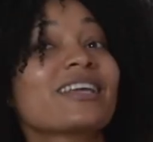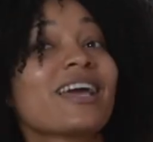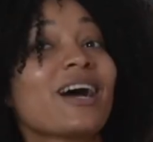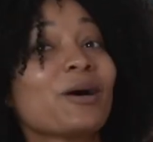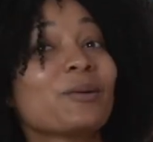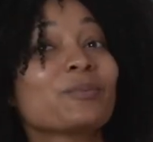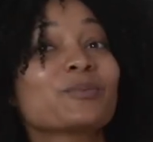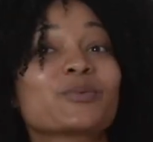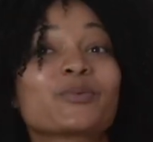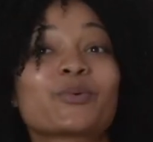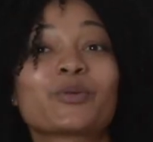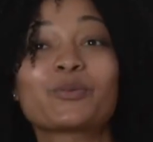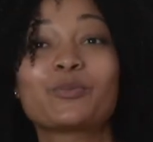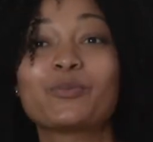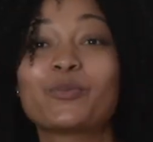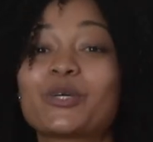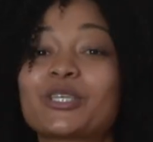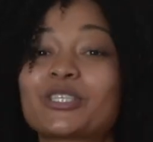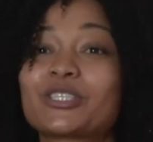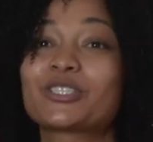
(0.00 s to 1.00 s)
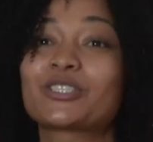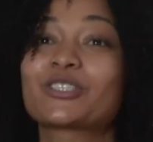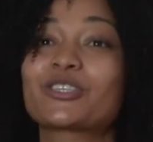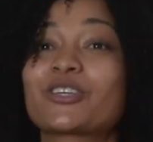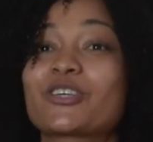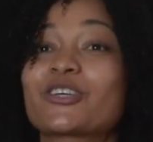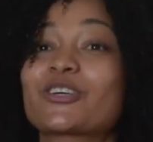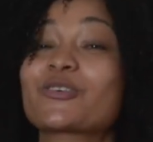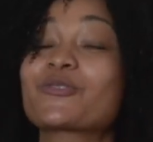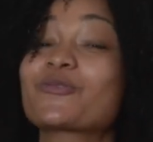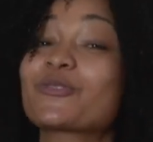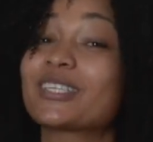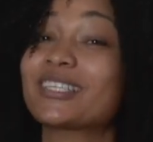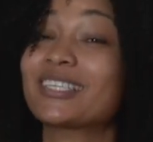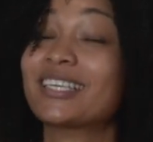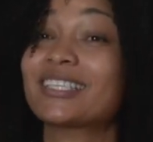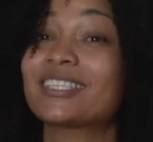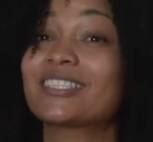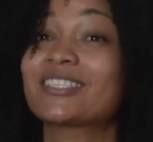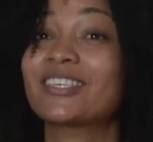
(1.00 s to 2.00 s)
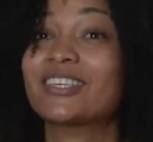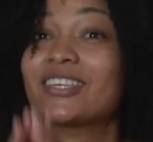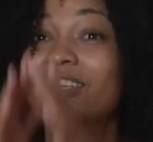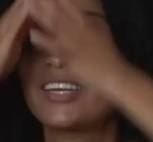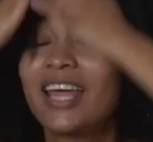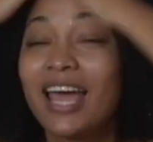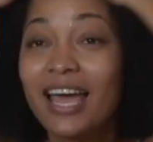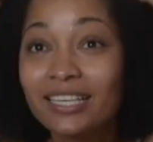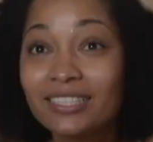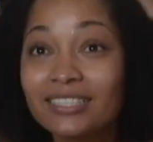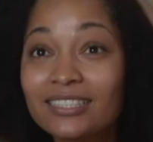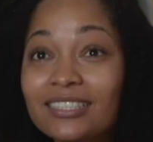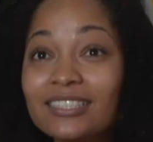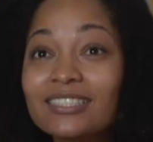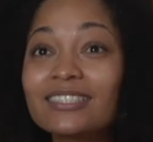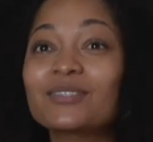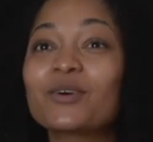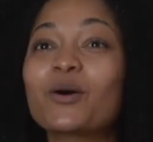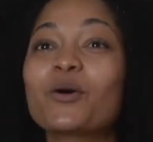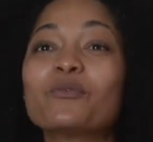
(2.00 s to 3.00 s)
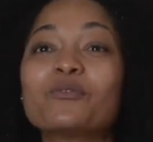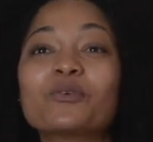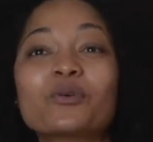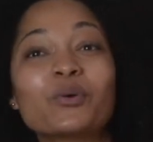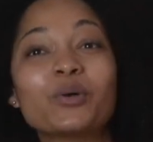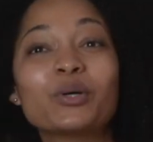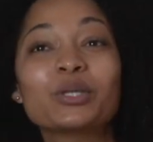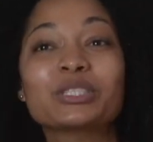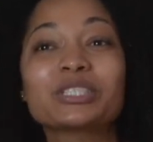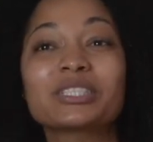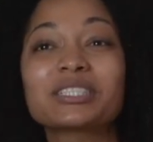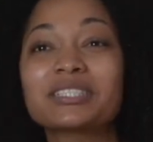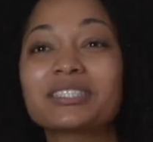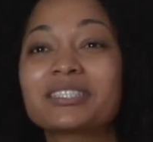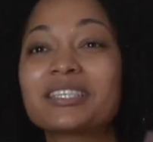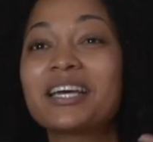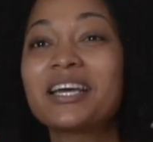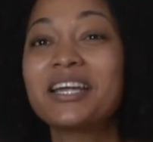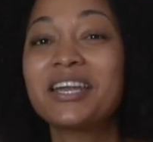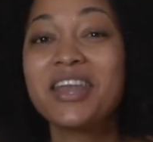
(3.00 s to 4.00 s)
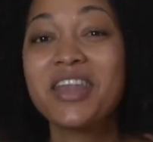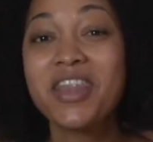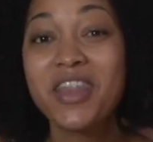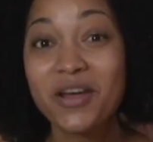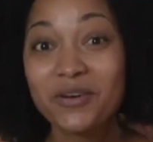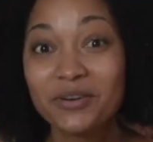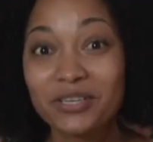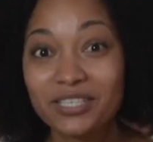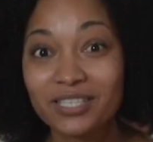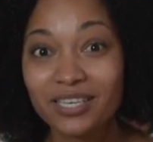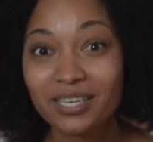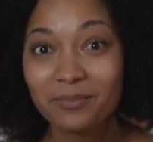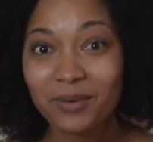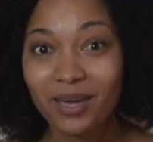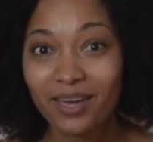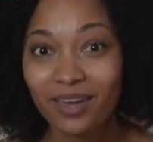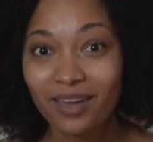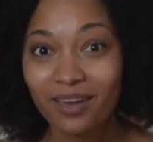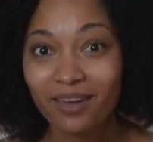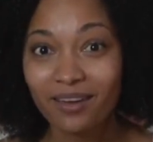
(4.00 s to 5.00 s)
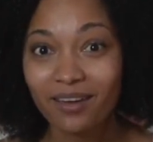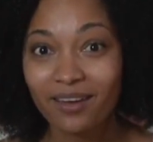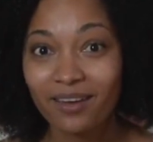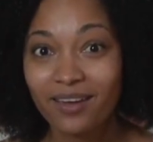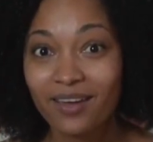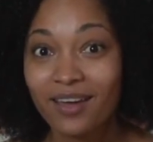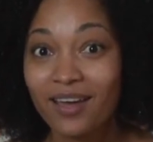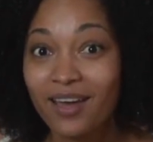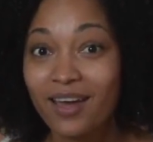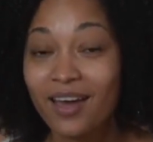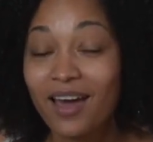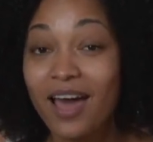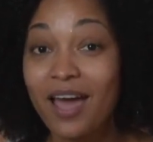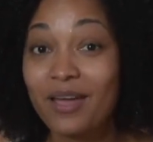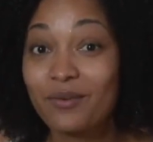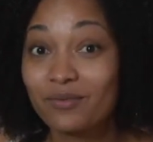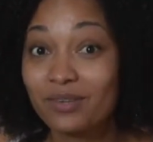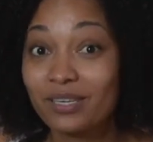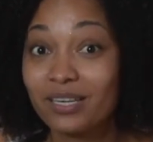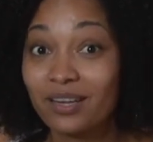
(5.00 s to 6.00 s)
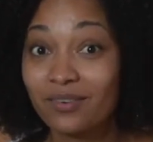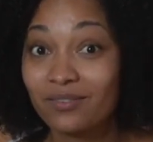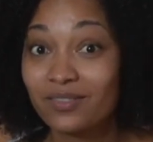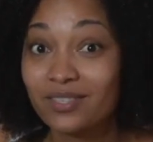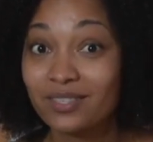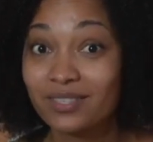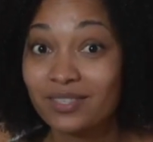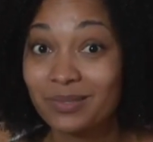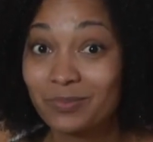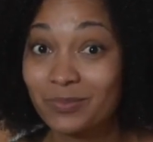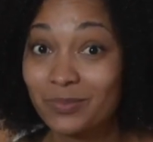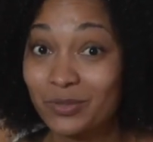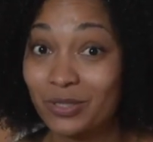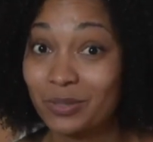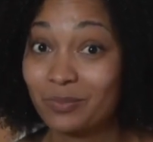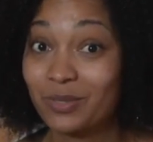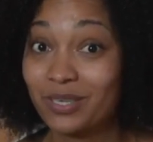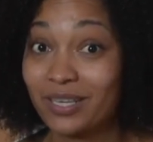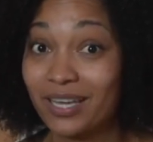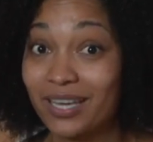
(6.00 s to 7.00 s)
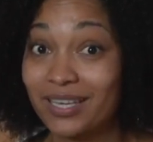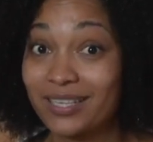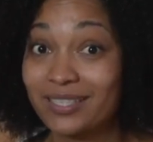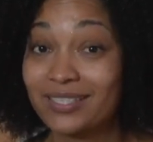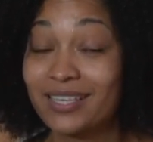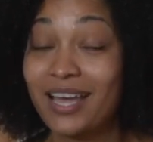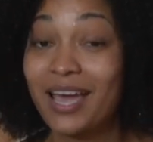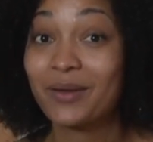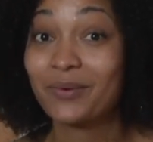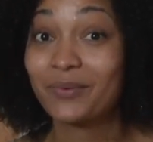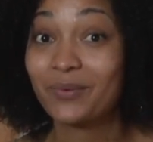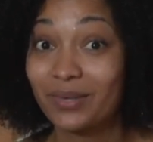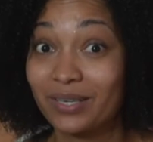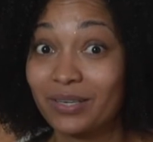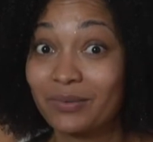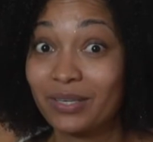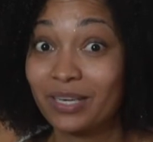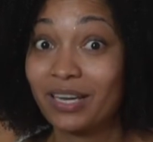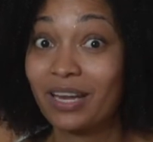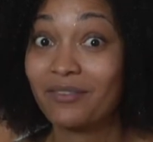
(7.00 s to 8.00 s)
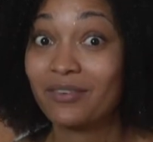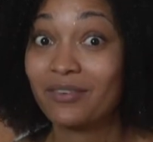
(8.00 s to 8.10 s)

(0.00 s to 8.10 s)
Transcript: helped with moisture retention and just overall just nourishing my hair. I really love this deep treatment, guys. I really, really love